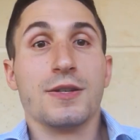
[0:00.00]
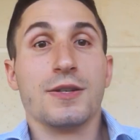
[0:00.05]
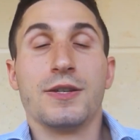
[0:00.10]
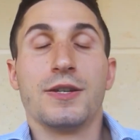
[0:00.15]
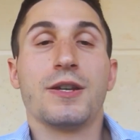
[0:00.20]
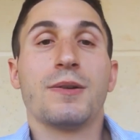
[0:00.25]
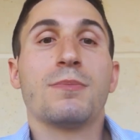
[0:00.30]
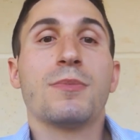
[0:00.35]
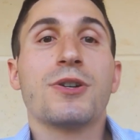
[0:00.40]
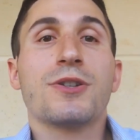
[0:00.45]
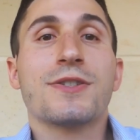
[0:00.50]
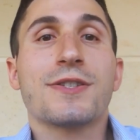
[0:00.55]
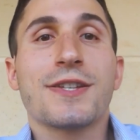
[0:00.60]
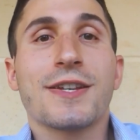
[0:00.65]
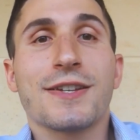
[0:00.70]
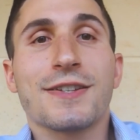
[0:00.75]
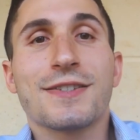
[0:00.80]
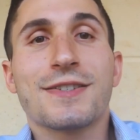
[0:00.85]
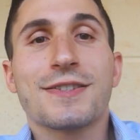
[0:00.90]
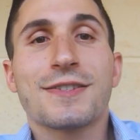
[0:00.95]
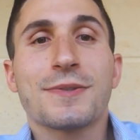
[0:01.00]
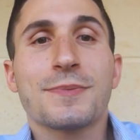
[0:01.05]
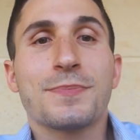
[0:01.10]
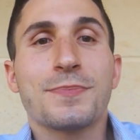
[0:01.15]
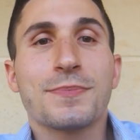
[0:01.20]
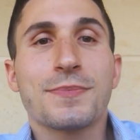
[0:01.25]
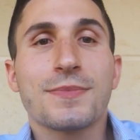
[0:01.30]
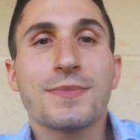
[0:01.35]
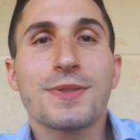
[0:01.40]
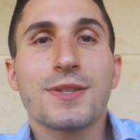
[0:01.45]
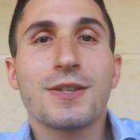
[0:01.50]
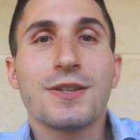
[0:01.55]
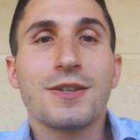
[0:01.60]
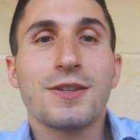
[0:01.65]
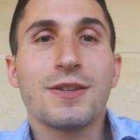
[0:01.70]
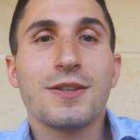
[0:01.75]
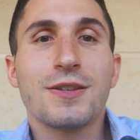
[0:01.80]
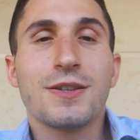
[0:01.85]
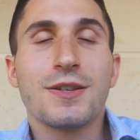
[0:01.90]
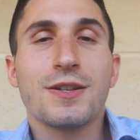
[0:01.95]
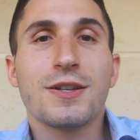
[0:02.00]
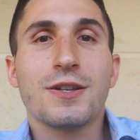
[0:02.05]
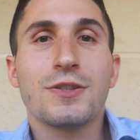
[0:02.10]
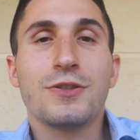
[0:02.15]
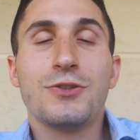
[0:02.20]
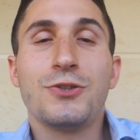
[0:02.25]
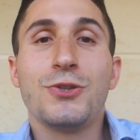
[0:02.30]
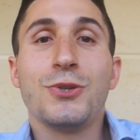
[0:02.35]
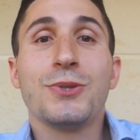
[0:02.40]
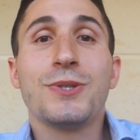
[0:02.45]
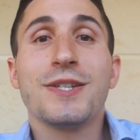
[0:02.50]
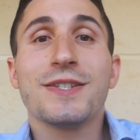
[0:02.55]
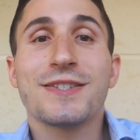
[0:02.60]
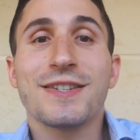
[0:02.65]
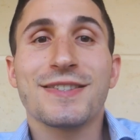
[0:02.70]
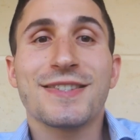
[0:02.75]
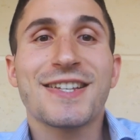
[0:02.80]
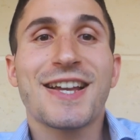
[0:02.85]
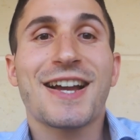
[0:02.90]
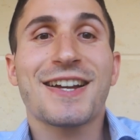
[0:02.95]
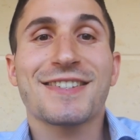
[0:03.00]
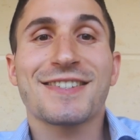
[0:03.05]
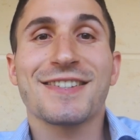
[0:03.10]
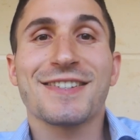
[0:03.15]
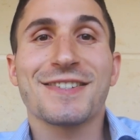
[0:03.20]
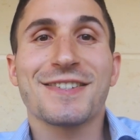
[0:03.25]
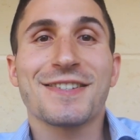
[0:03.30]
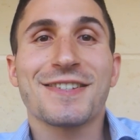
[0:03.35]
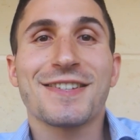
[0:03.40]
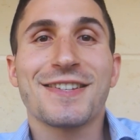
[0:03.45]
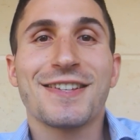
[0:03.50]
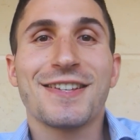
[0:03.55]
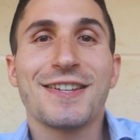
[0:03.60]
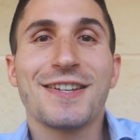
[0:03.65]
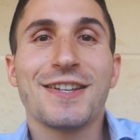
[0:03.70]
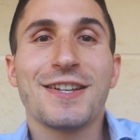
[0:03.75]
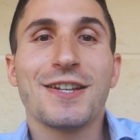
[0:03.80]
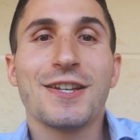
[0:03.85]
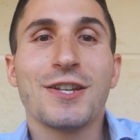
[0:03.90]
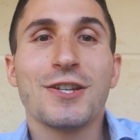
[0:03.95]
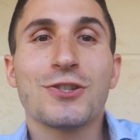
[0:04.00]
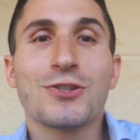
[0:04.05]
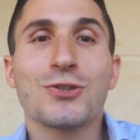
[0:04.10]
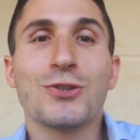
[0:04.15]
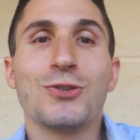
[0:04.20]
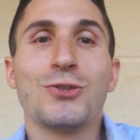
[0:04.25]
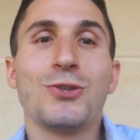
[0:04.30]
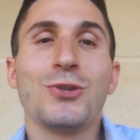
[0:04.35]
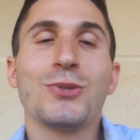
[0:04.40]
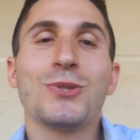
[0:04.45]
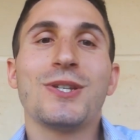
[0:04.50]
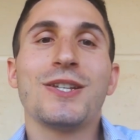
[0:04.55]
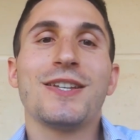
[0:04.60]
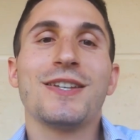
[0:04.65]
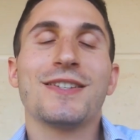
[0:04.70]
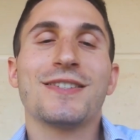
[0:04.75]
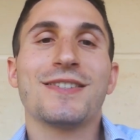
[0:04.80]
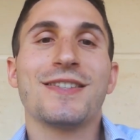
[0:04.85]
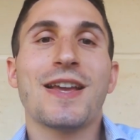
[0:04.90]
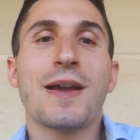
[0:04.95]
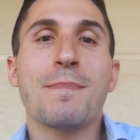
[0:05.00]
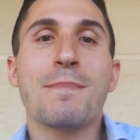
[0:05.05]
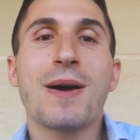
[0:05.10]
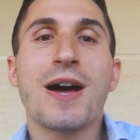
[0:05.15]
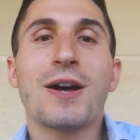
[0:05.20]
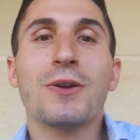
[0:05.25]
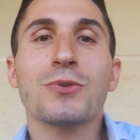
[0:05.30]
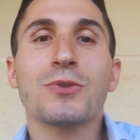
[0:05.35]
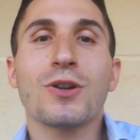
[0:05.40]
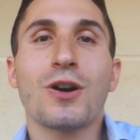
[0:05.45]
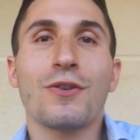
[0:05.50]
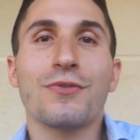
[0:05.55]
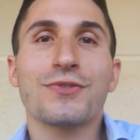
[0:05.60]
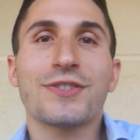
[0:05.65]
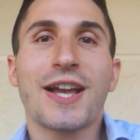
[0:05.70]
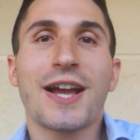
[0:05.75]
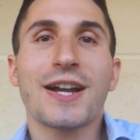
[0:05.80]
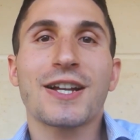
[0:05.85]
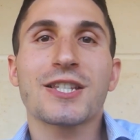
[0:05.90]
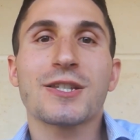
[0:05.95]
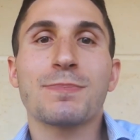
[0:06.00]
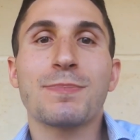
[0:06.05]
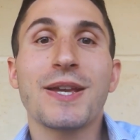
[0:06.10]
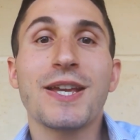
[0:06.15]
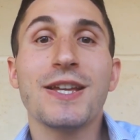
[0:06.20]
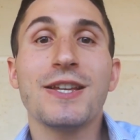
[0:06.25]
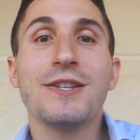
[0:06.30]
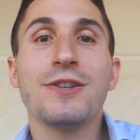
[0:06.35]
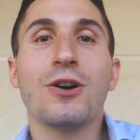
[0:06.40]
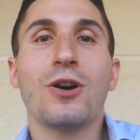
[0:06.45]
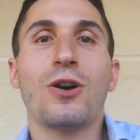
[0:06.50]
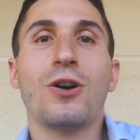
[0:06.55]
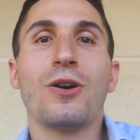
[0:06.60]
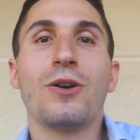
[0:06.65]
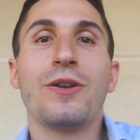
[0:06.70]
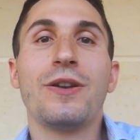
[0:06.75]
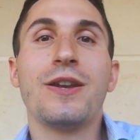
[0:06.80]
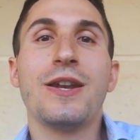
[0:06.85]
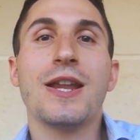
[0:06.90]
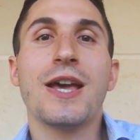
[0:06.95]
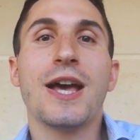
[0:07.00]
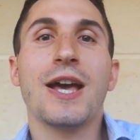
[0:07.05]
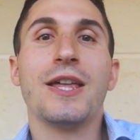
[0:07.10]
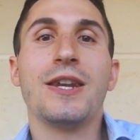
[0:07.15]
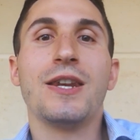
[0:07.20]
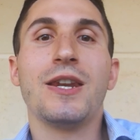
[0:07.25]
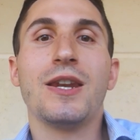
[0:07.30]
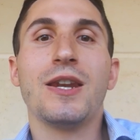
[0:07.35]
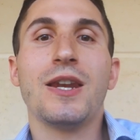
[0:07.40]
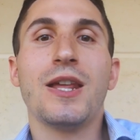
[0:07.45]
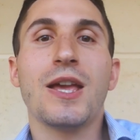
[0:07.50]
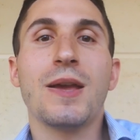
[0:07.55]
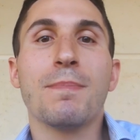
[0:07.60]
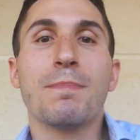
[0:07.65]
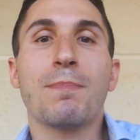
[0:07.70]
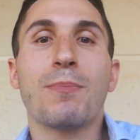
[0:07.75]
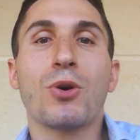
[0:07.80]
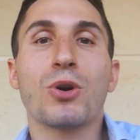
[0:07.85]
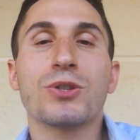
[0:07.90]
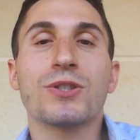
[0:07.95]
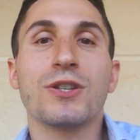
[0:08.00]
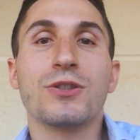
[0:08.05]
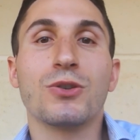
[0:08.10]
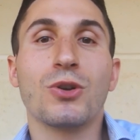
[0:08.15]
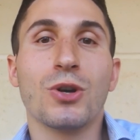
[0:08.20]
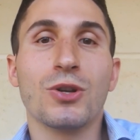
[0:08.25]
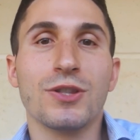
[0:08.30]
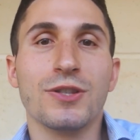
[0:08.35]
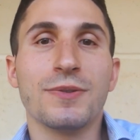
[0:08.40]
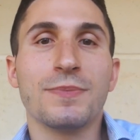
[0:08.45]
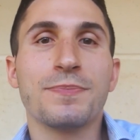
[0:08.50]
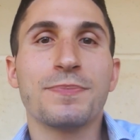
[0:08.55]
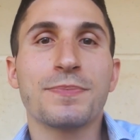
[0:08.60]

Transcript: Number 6, duties and taxes. So duty is the amount of tax paid on an imported good.